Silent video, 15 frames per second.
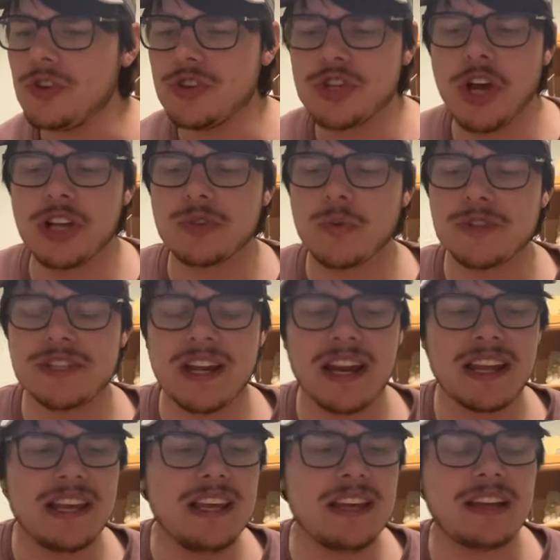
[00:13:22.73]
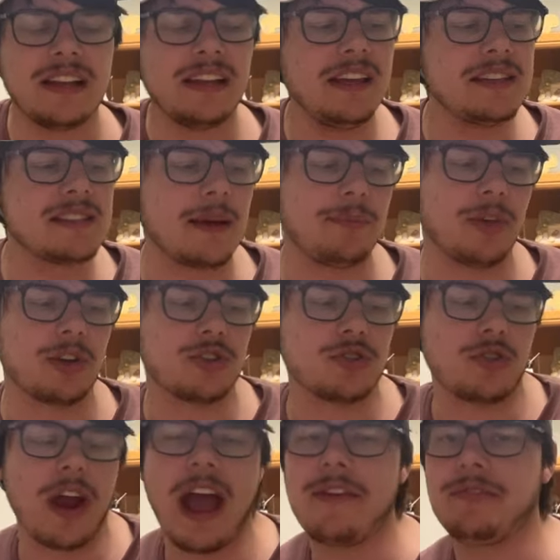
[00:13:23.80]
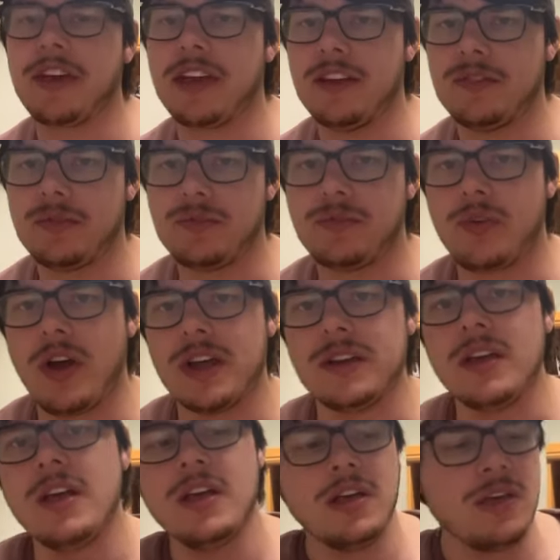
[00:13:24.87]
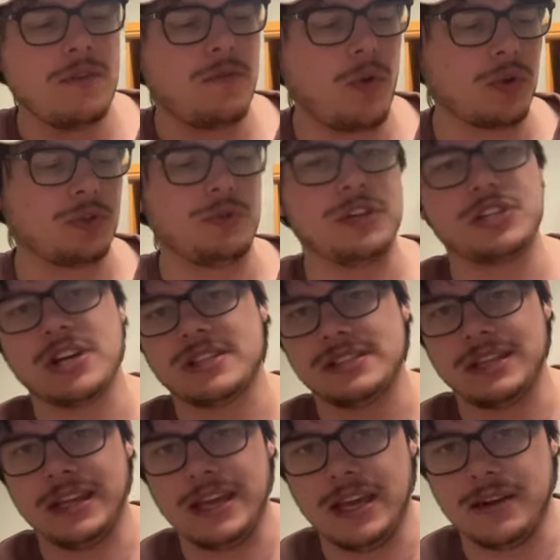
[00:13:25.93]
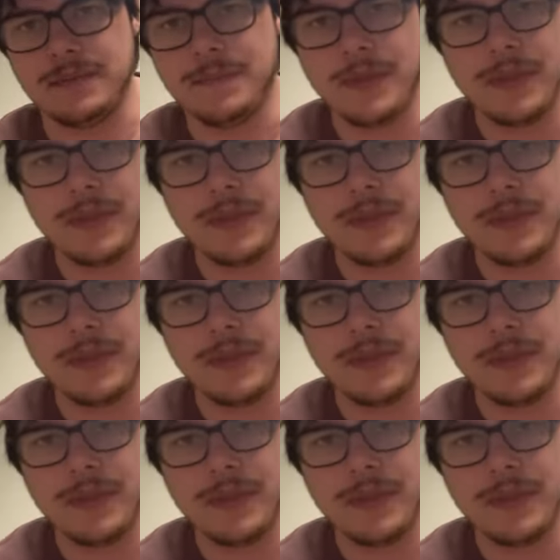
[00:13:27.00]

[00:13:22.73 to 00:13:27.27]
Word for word: Shot towards the net. He cleans up the traffic in front. 4-3 Jets lead.